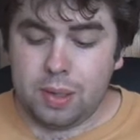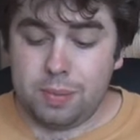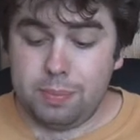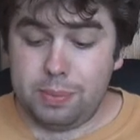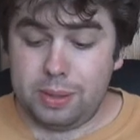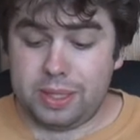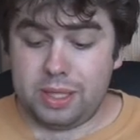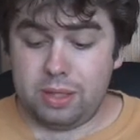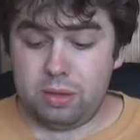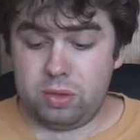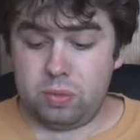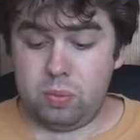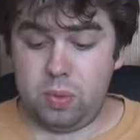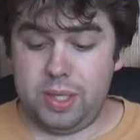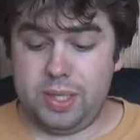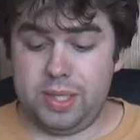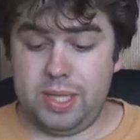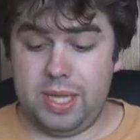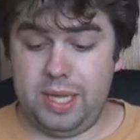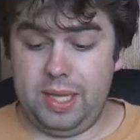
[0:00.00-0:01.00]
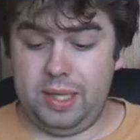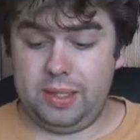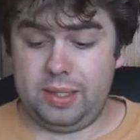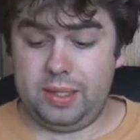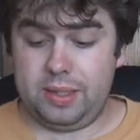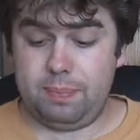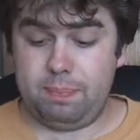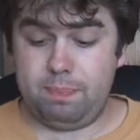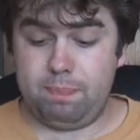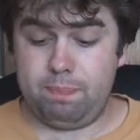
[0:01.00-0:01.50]
But there was one that,
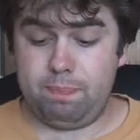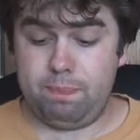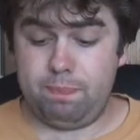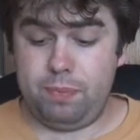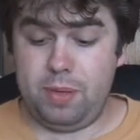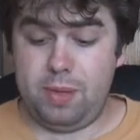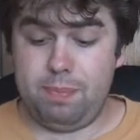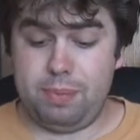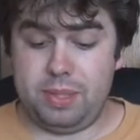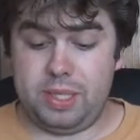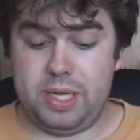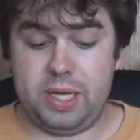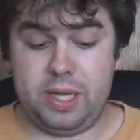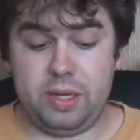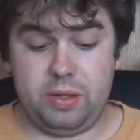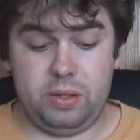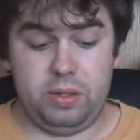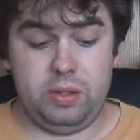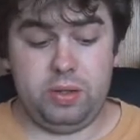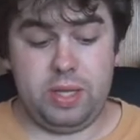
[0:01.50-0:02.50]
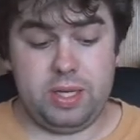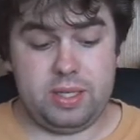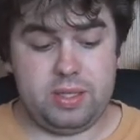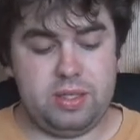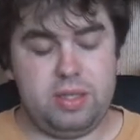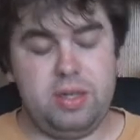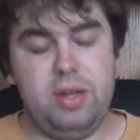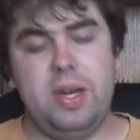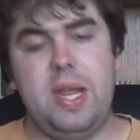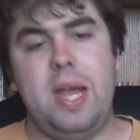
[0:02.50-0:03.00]
in particular, that
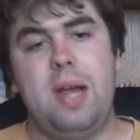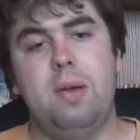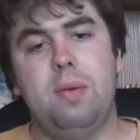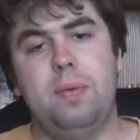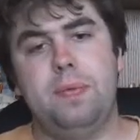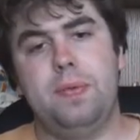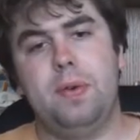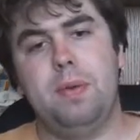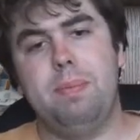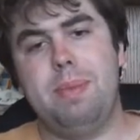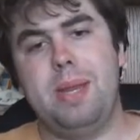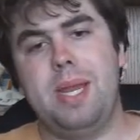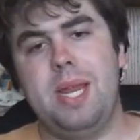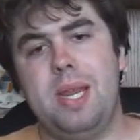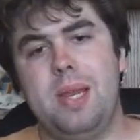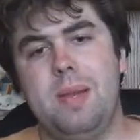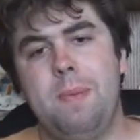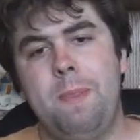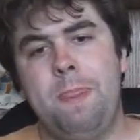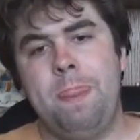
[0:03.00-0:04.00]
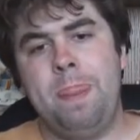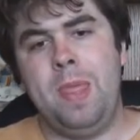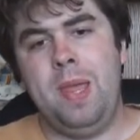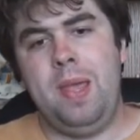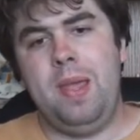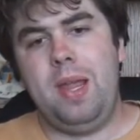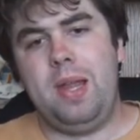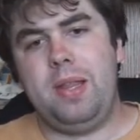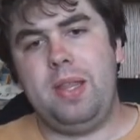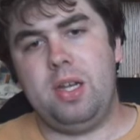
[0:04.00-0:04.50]
stood out for me,
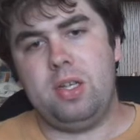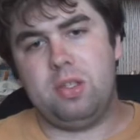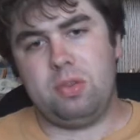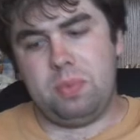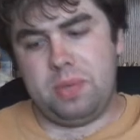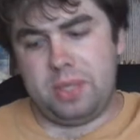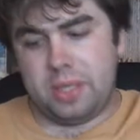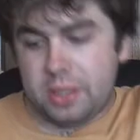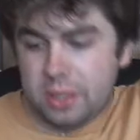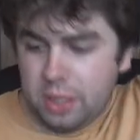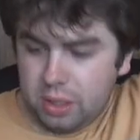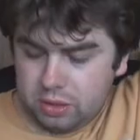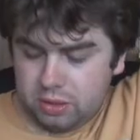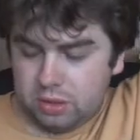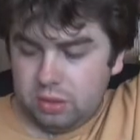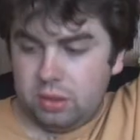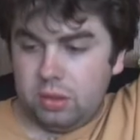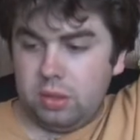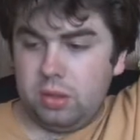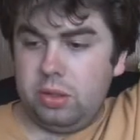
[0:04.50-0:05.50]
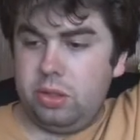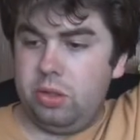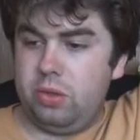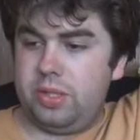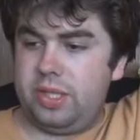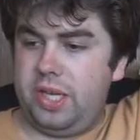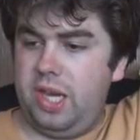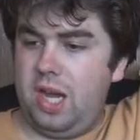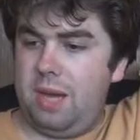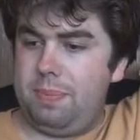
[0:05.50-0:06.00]
and that was when Dr.
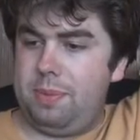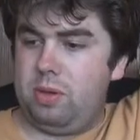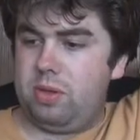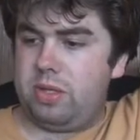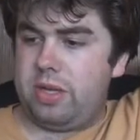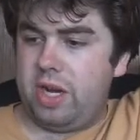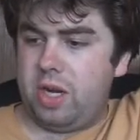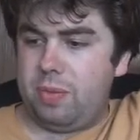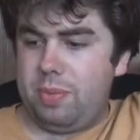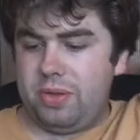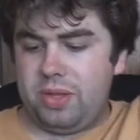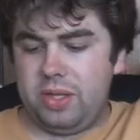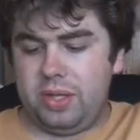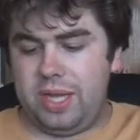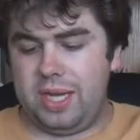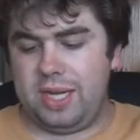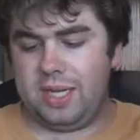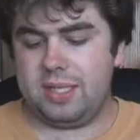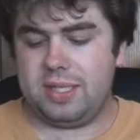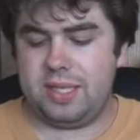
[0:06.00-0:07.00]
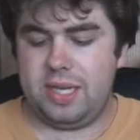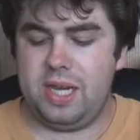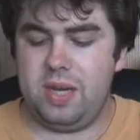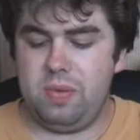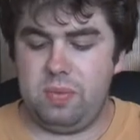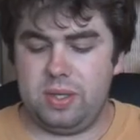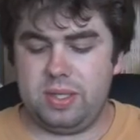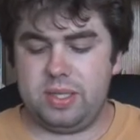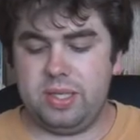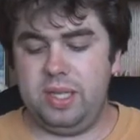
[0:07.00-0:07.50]
Louis Chiappi was talking about the legacy
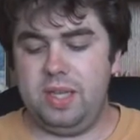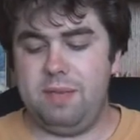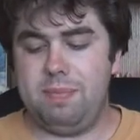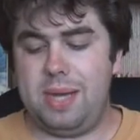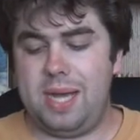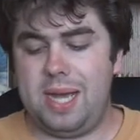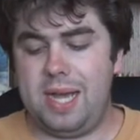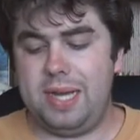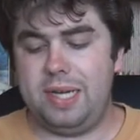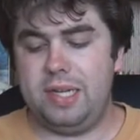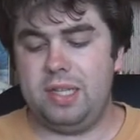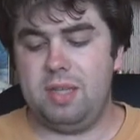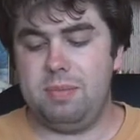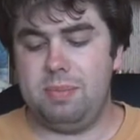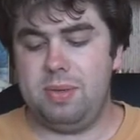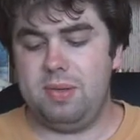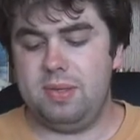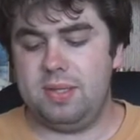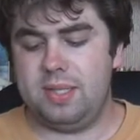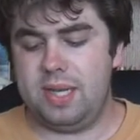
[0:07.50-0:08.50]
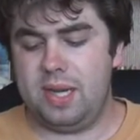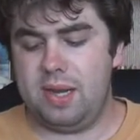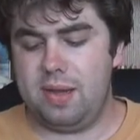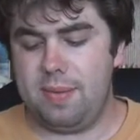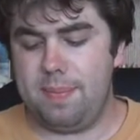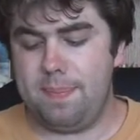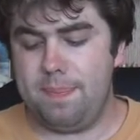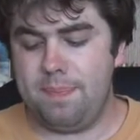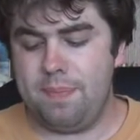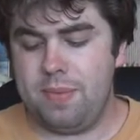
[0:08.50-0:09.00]
he wants to leave behind at the
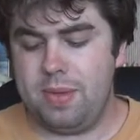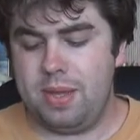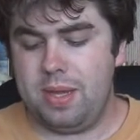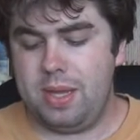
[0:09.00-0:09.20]
museum.